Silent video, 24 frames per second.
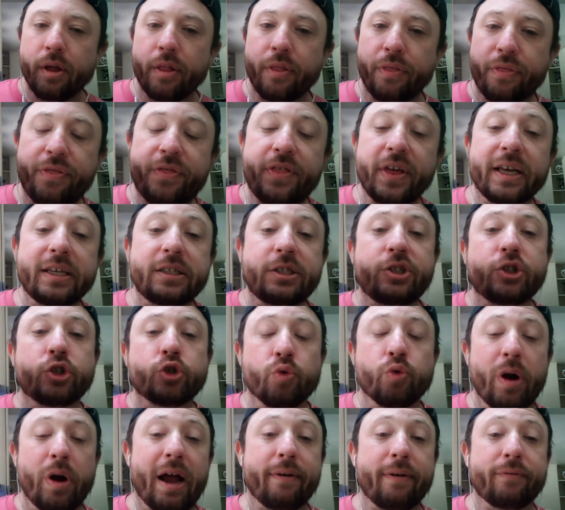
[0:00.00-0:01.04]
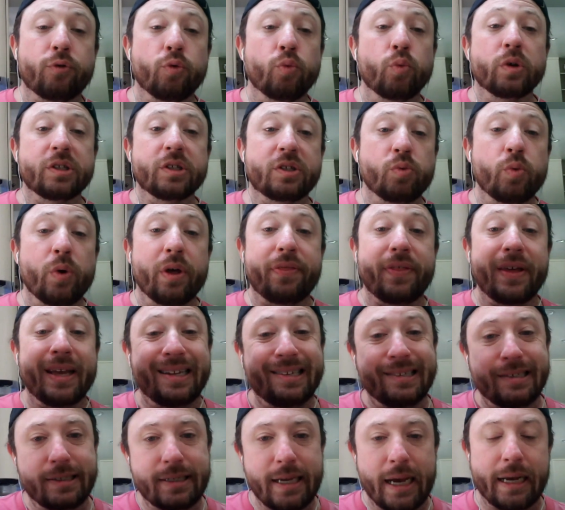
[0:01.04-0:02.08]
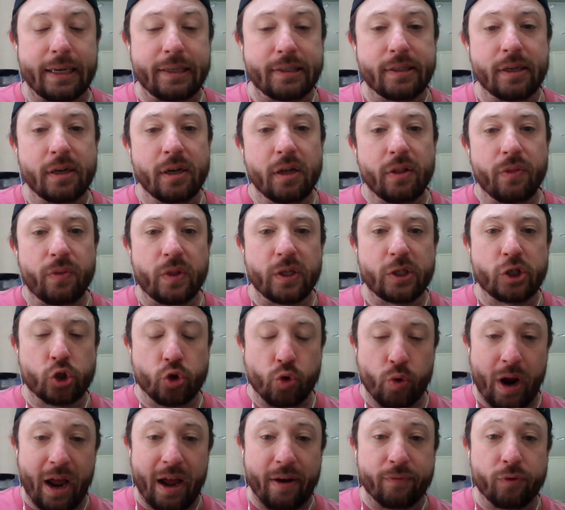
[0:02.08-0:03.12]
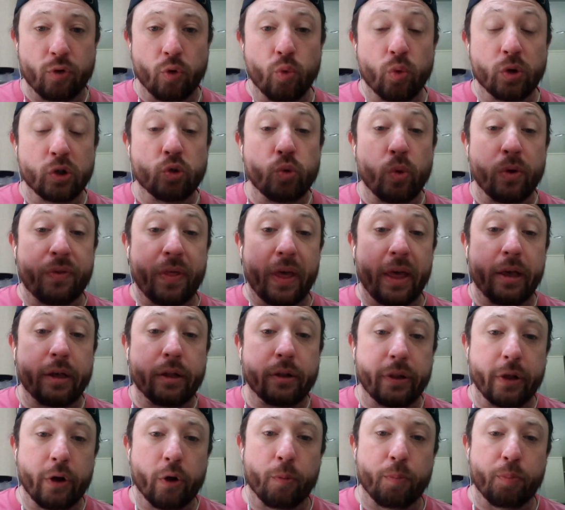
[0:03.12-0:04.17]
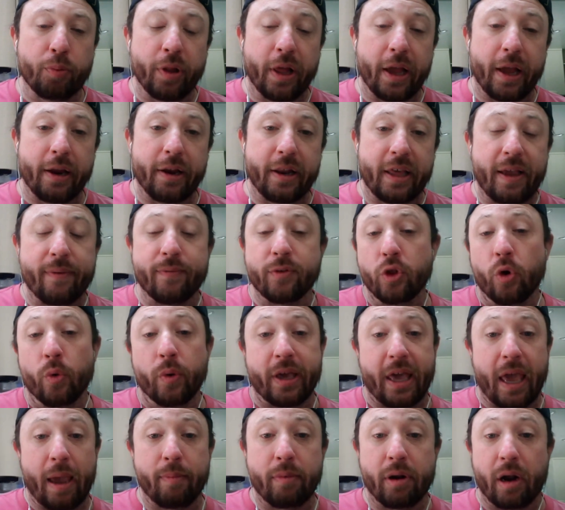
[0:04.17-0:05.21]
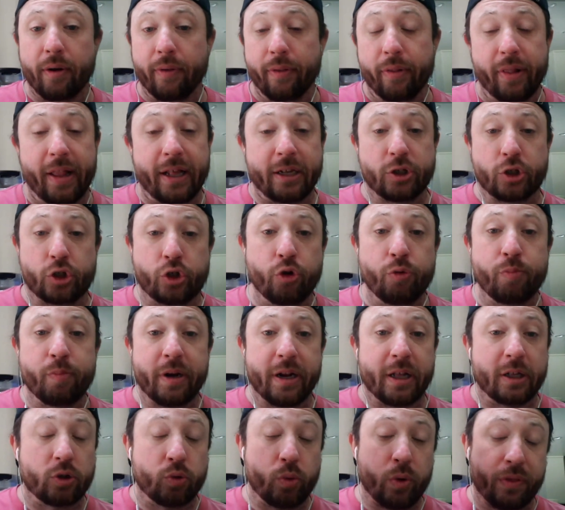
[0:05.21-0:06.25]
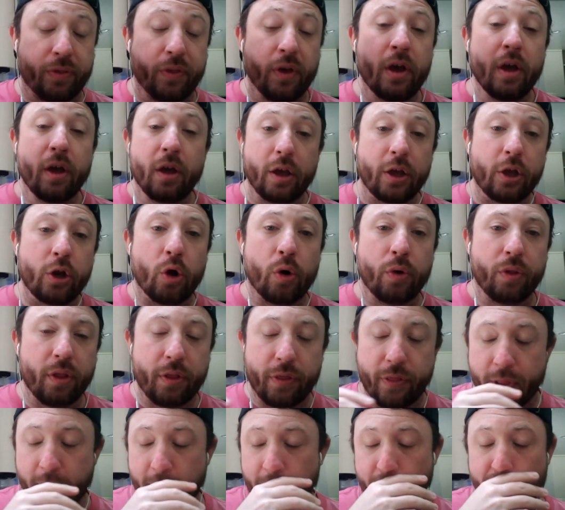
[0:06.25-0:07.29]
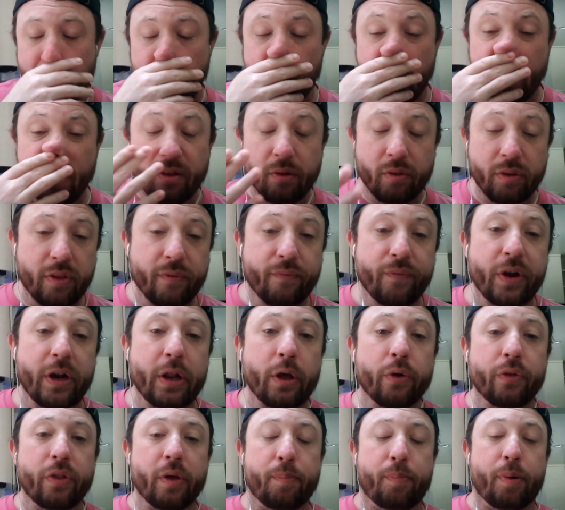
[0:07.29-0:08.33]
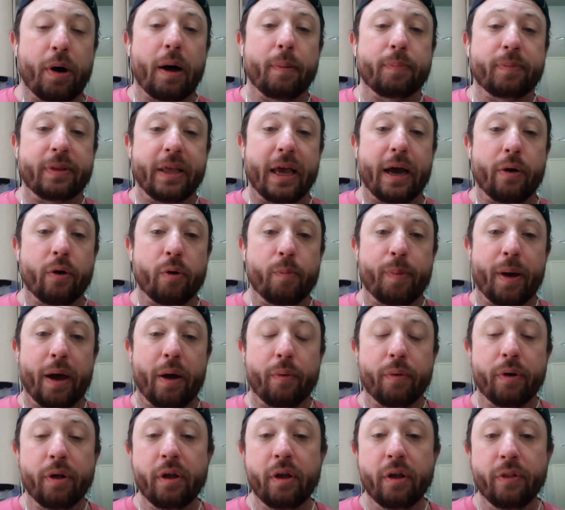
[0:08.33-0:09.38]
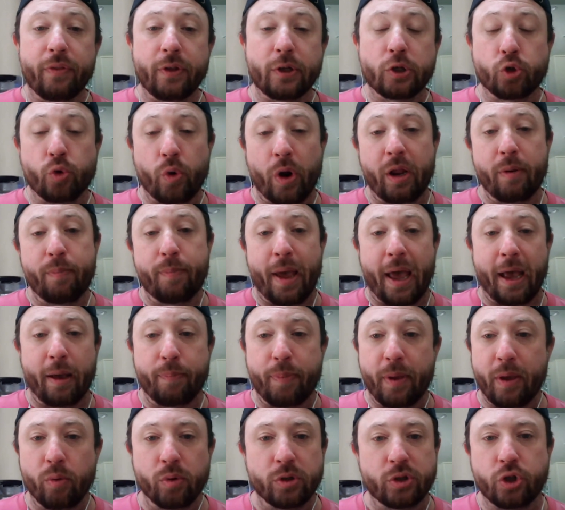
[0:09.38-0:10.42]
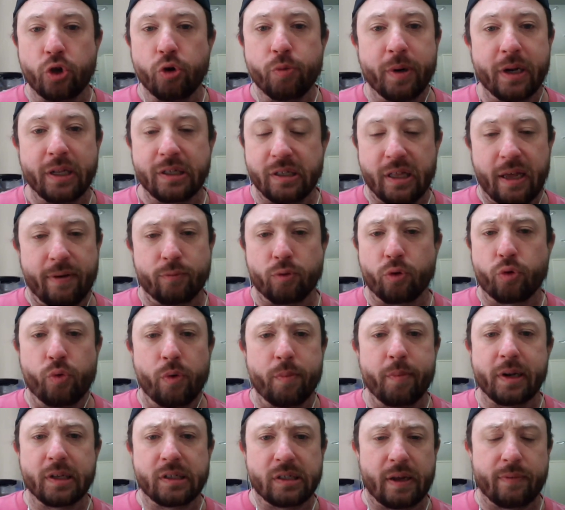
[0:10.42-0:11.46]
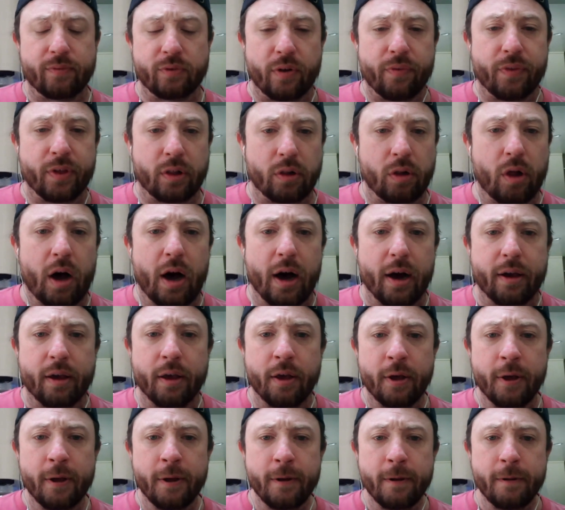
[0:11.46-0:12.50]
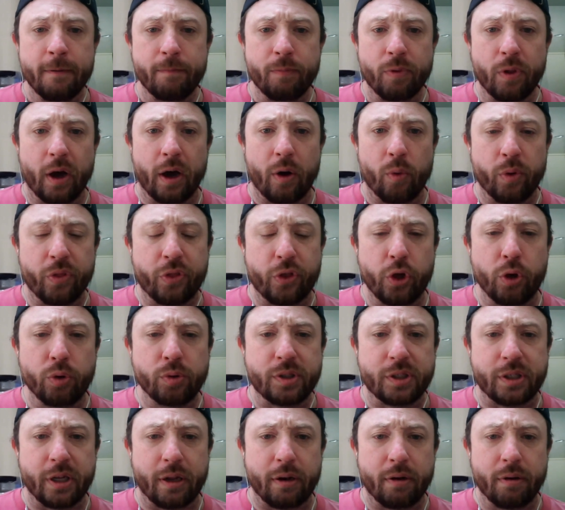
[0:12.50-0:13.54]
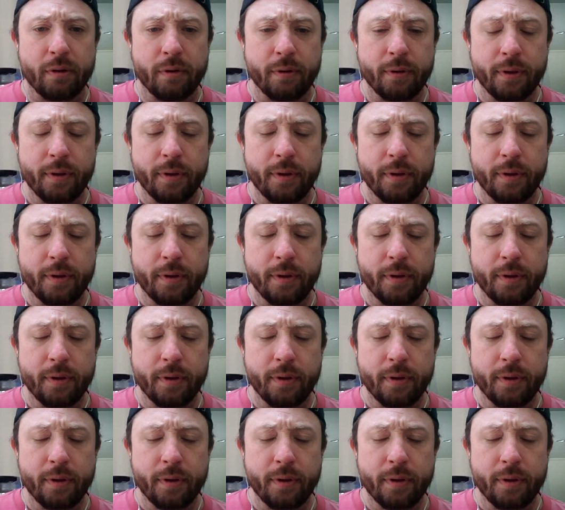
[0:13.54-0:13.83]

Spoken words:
this draft was with intent. This draft was with a clear plan, even though it came down to the last 2 minutes with, you know, the video that popped out about the trade back being with 2 minutes left or 3 minutes left on the clock with Houston.